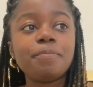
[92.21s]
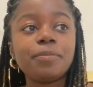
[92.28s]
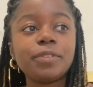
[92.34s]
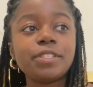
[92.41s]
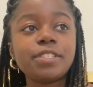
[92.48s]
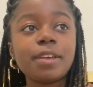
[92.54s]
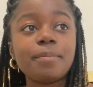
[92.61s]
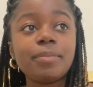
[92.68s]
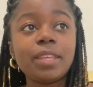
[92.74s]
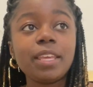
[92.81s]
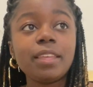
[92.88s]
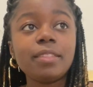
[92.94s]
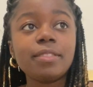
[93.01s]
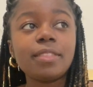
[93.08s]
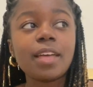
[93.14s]
something
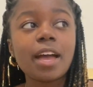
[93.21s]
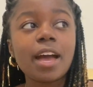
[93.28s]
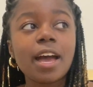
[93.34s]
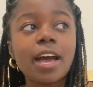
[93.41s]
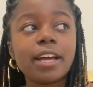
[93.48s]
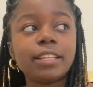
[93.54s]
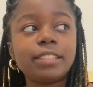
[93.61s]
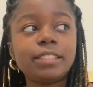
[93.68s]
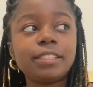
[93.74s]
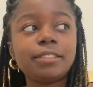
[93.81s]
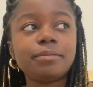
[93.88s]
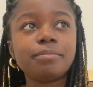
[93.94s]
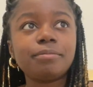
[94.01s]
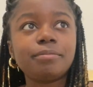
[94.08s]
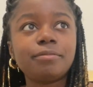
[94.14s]
that
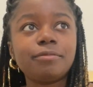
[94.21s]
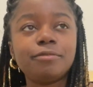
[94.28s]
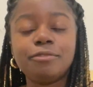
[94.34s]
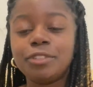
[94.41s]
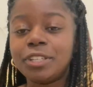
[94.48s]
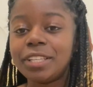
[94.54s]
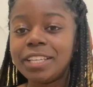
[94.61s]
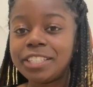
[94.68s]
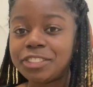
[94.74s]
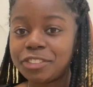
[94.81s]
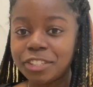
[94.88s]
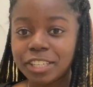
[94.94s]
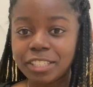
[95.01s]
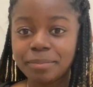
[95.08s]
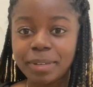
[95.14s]
really
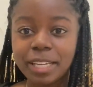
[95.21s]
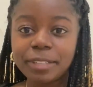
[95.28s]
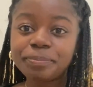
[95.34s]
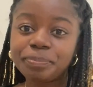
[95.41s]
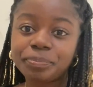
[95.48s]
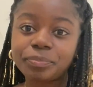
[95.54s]
intrigued me